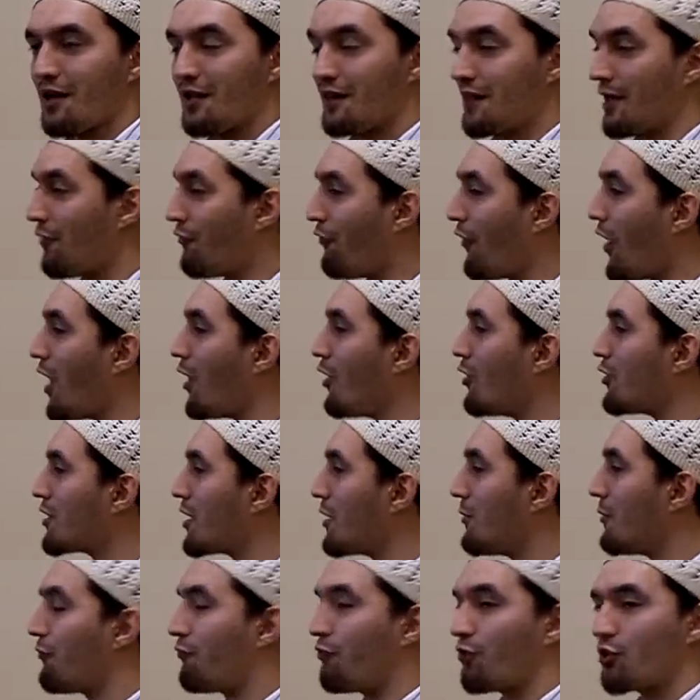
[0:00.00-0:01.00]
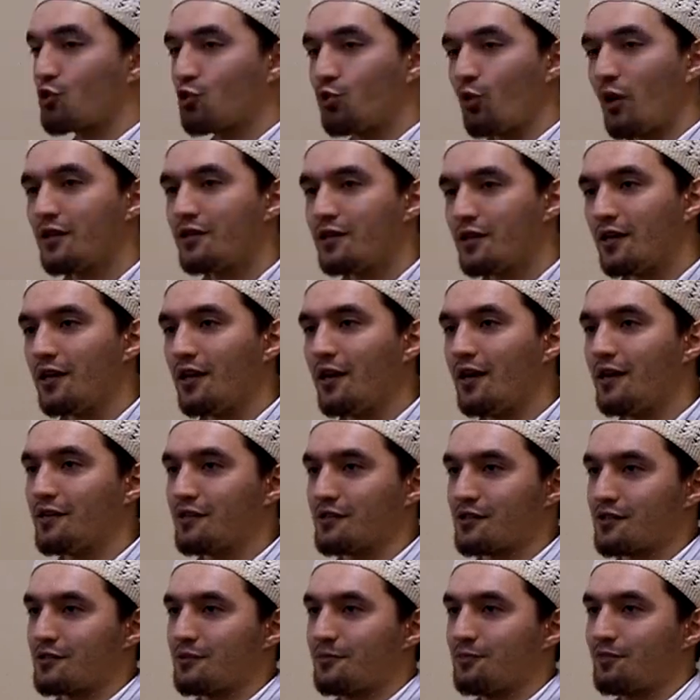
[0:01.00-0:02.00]
They followed them for 20
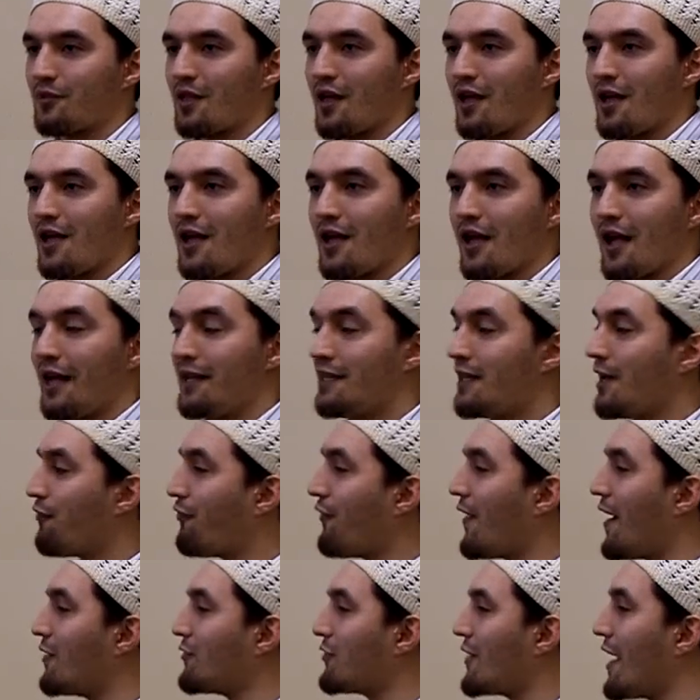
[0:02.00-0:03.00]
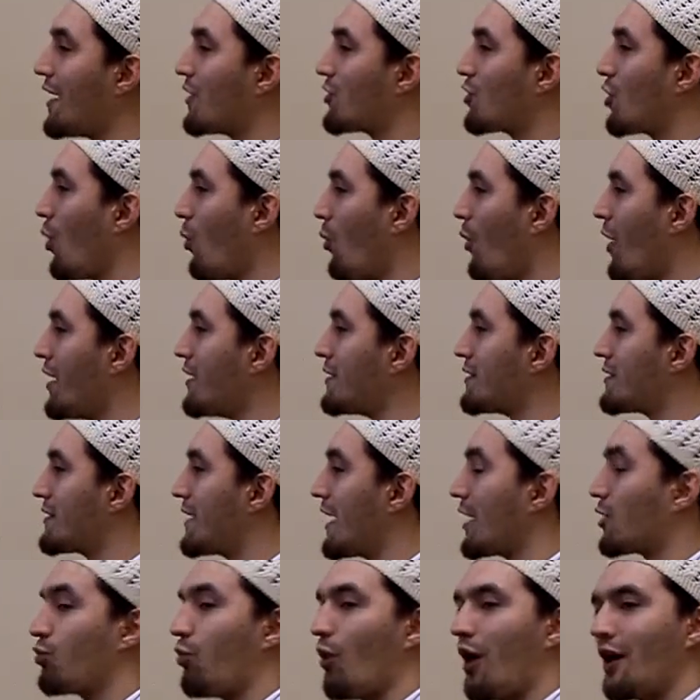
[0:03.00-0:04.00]
years. And they found out the ones
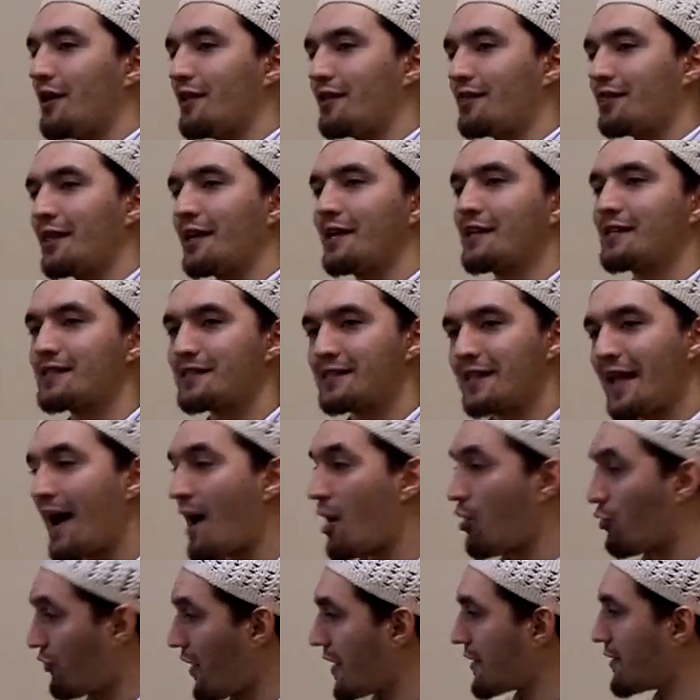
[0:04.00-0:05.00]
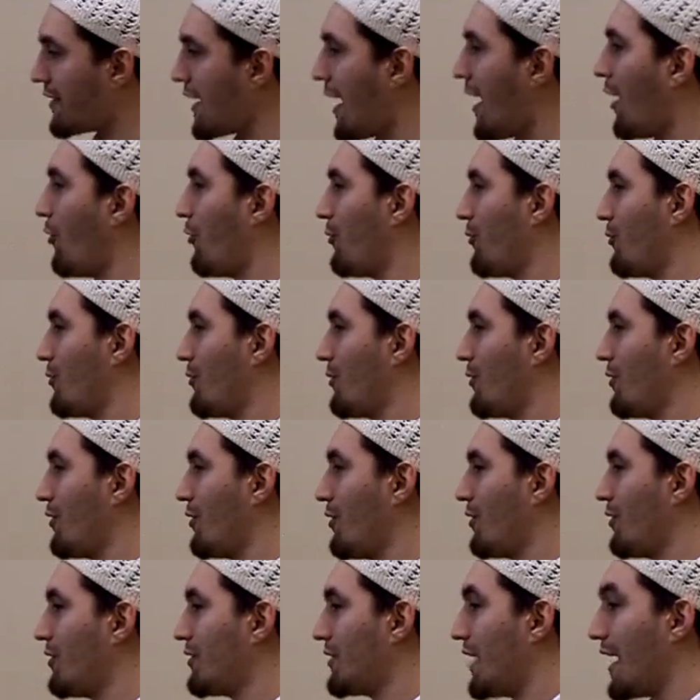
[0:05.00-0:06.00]
that wanted things now, right now,
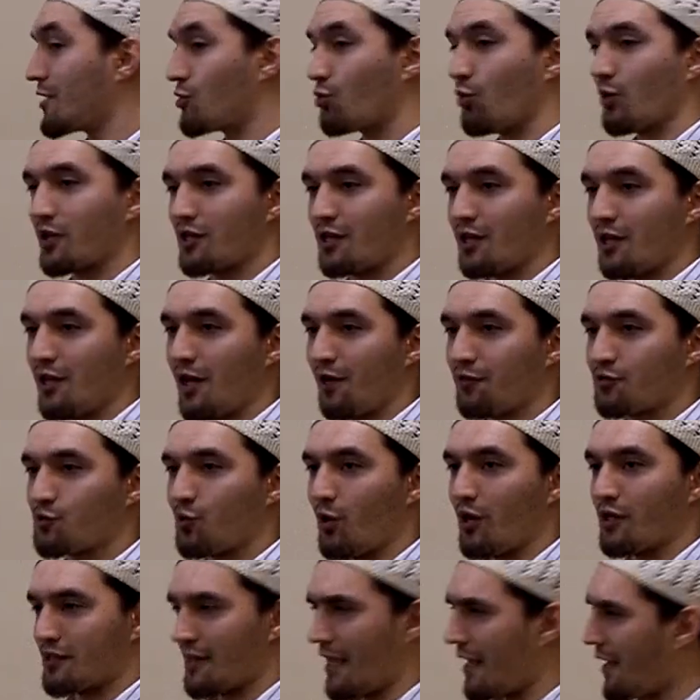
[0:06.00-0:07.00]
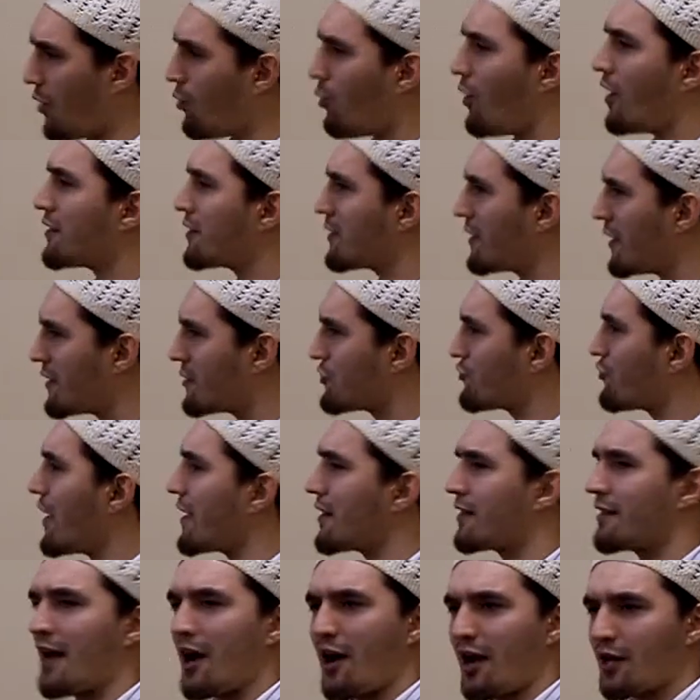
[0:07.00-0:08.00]
that's what the nafs wants. I want things
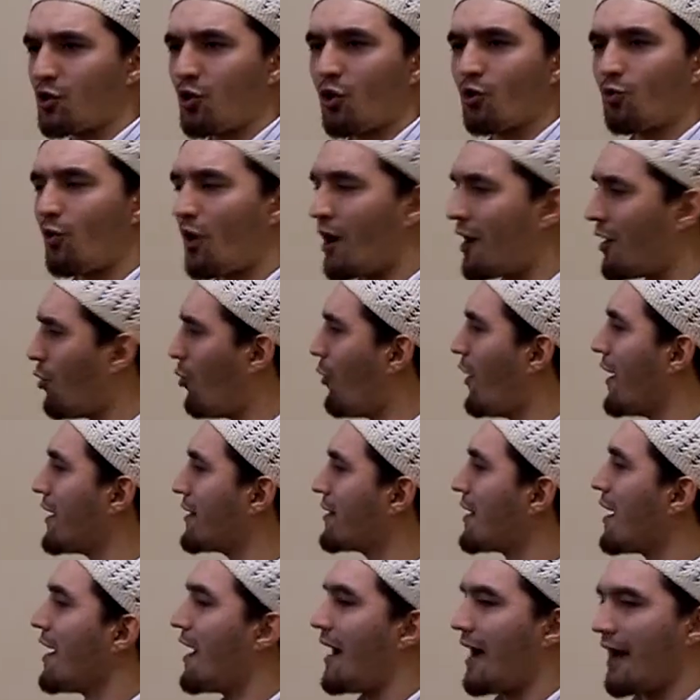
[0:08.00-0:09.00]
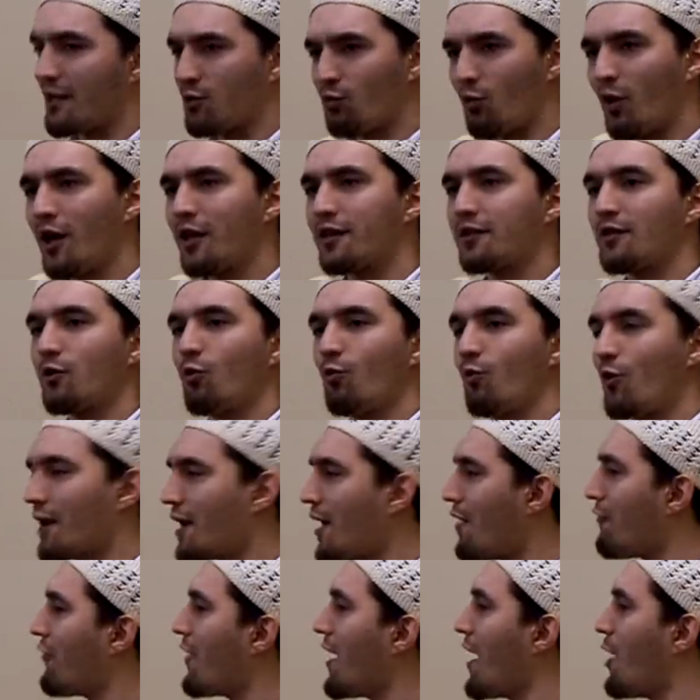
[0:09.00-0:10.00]
right now. I don't want to wait. I want
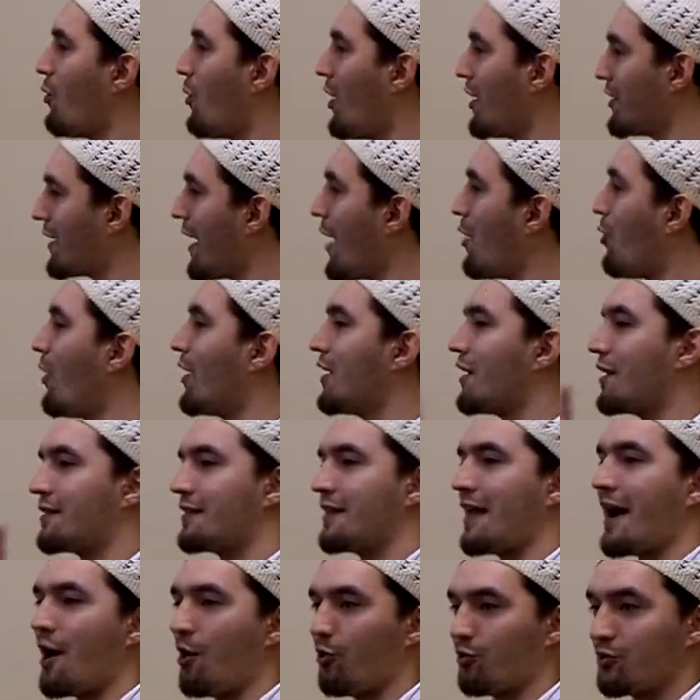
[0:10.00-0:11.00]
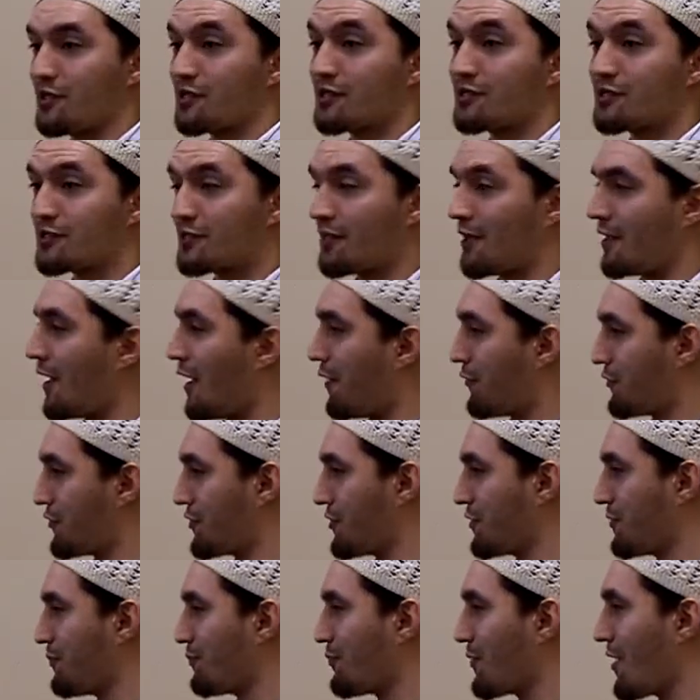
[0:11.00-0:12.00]
whatever I want, I want it now. This is the nafs.